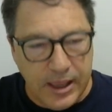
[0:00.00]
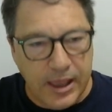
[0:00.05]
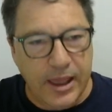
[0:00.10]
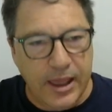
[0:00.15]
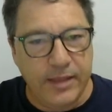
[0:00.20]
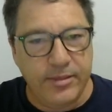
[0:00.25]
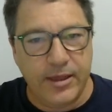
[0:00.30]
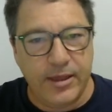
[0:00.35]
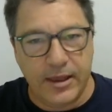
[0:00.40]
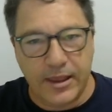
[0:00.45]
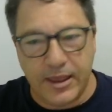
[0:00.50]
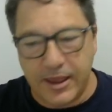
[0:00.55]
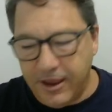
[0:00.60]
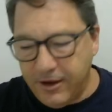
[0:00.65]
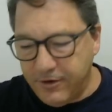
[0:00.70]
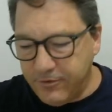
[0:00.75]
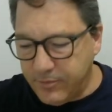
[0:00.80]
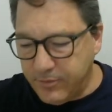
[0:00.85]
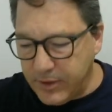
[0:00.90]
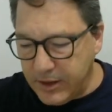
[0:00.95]
and that
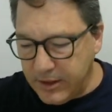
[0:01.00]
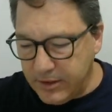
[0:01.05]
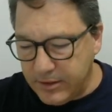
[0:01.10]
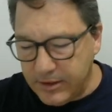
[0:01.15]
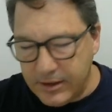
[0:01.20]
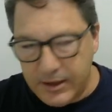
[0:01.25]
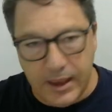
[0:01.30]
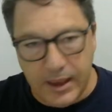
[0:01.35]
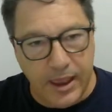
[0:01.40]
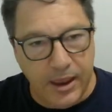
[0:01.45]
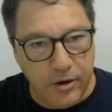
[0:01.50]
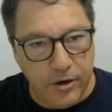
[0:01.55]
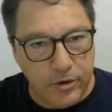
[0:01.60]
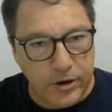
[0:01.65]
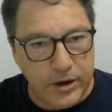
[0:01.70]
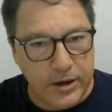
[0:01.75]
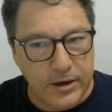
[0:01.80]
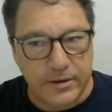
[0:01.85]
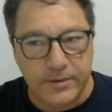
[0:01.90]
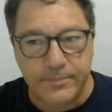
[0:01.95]
gave me the
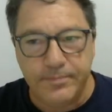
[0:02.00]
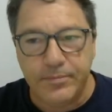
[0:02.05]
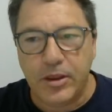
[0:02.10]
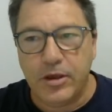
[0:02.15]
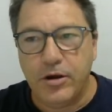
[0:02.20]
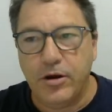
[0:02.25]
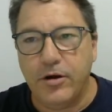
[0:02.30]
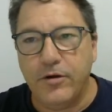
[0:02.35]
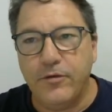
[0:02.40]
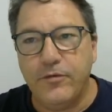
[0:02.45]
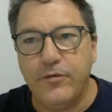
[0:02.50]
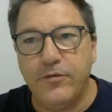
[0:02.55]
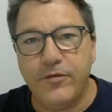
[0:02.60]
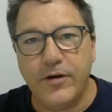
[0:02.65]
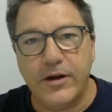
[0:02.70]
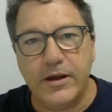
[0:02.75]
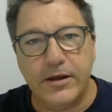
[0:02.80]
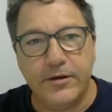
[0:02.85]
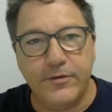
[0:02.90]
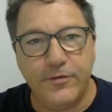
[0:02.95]
area of
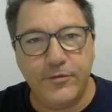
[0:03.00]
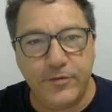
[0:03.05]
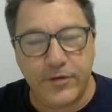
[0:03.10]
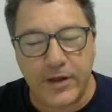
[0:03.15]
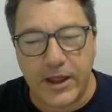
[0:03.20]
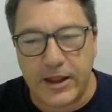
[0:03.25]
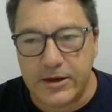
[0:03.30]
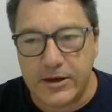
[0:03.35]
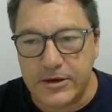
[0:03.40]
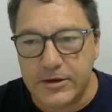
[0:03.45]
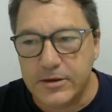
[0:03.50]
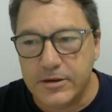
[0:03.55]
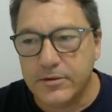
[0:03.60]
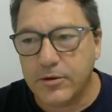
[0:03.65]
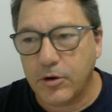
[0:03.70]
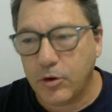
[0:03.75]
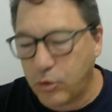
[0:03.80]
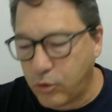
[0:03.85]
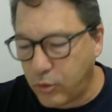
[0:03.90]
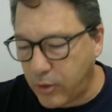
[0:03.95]
flooded
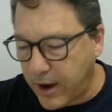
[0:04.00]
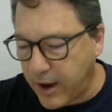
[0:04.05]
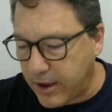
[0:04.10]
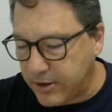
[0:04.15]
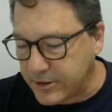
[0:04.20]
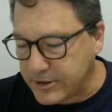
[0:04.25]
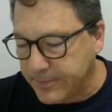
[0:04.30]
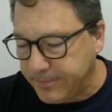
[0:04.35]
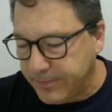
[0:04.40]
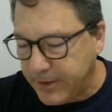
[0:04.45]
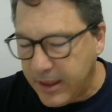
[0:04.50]
ground.